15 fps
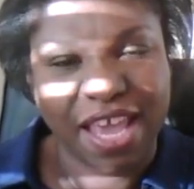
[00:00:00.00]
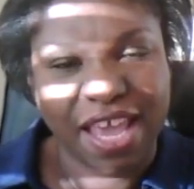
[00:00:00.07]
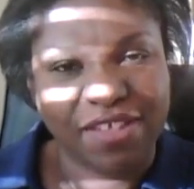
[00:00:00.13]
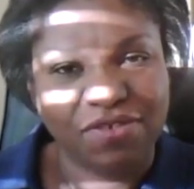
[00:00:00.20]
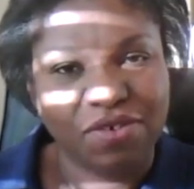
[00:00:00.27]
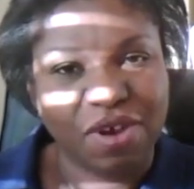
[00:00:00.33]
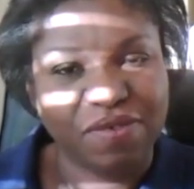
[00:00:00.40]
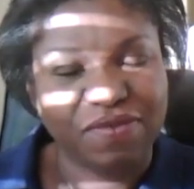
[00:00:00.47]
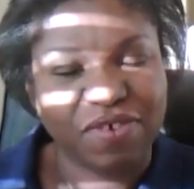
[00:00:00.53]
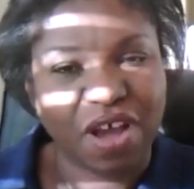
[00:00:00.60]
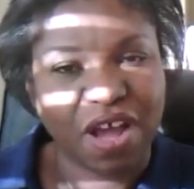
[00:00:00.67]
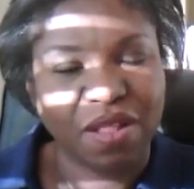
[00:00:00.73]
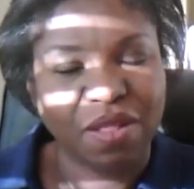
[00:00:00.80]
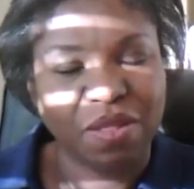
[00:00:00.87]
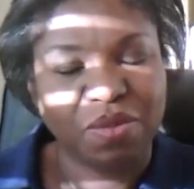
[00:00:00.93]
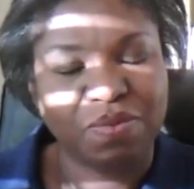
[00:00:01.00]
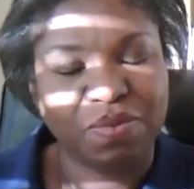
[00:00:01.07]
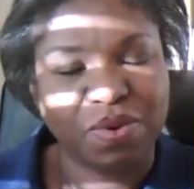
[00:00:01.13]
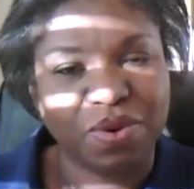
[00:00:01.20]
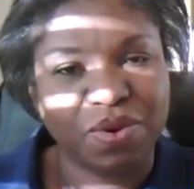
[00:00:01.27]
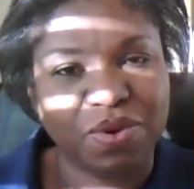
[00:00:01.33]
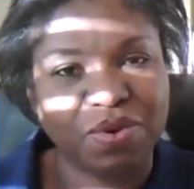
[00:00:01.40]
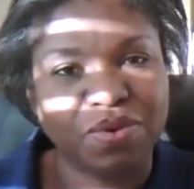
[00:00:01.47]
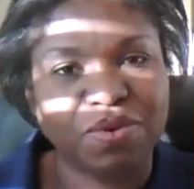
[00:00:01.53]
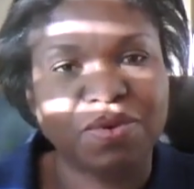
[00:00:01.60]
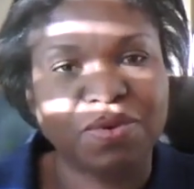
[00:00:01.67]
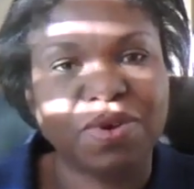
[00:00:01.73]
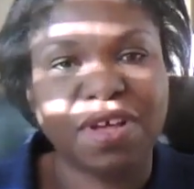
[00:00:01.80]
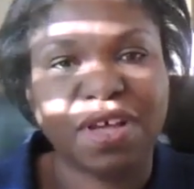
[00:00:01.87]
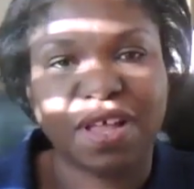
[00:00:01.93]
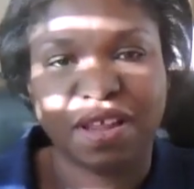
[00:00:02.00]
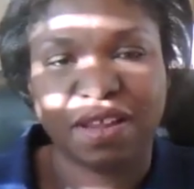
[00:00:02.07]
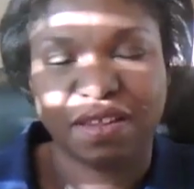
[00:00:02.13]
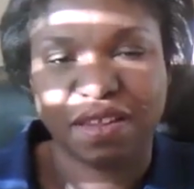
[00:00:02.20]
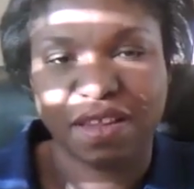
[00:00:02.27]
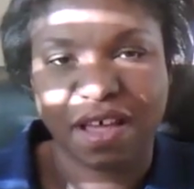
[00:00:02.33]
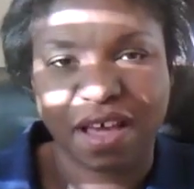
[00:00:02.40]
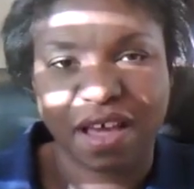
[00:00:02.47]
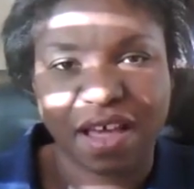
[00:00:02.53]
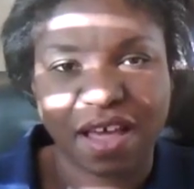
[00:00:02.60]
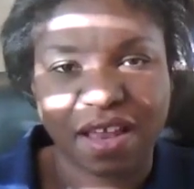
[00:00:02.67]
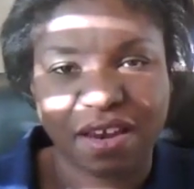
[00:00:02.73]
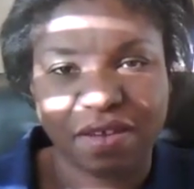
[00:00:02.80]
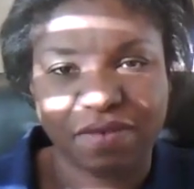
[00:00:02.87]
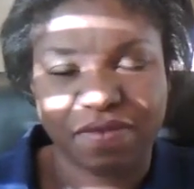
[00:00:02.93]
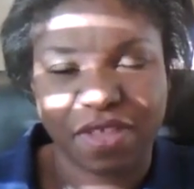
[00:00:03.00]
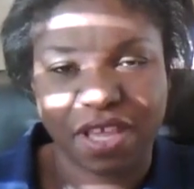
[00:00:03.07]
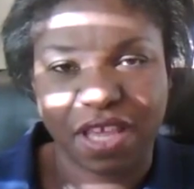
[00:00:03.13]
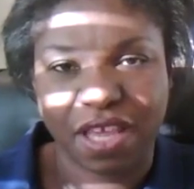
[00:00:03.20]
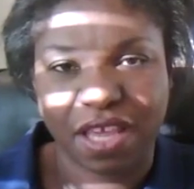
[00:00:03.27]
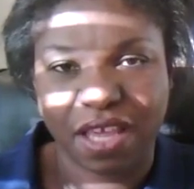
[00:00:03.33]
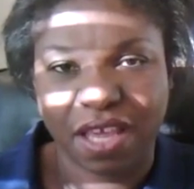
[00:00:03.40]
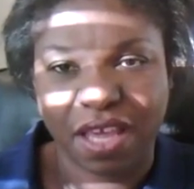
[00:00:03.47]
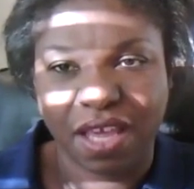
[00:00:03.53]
And so I've gone through a lot of the